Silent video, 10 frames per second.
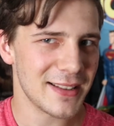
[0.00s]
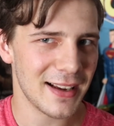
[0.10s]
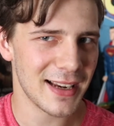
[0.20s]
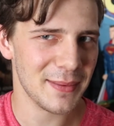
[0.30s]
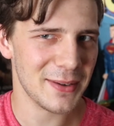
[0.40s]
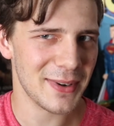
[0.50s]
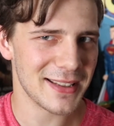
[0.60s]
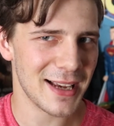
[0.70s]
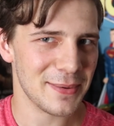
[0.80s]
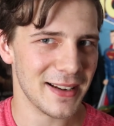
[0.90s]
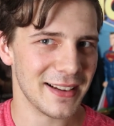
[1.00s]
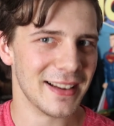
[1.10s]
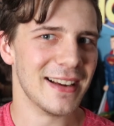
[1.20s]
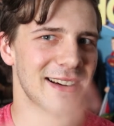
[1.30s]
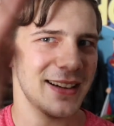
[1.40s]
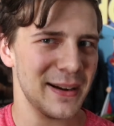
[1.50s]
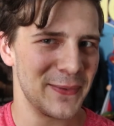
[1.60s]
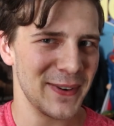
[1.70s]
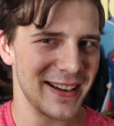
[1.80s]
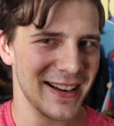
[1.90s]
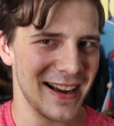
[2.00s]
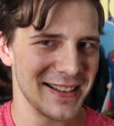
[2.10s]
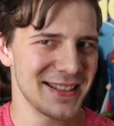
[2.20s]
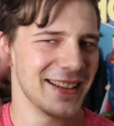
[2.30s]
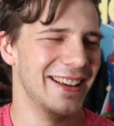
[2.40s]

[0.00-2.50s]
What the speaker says: he's hugging me, what's happening? Oh, I'm freaking out.